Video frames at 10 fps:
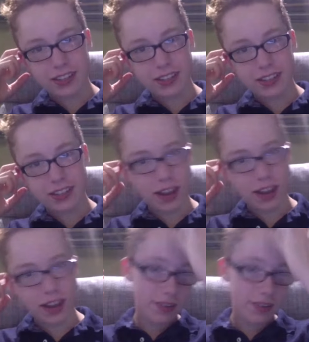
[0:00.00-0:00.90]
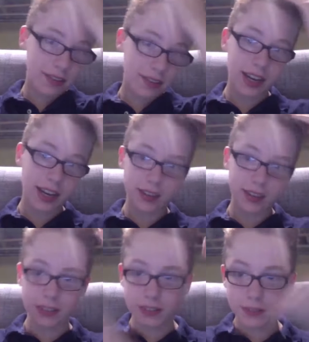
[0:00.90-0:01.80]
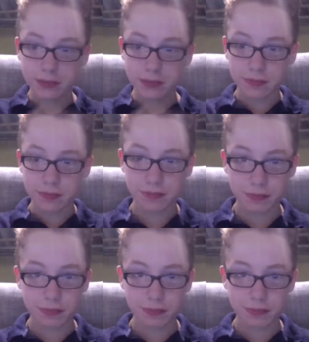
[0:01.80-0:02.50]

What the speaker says: I'm glad too. I wrote it this year. It's terrible.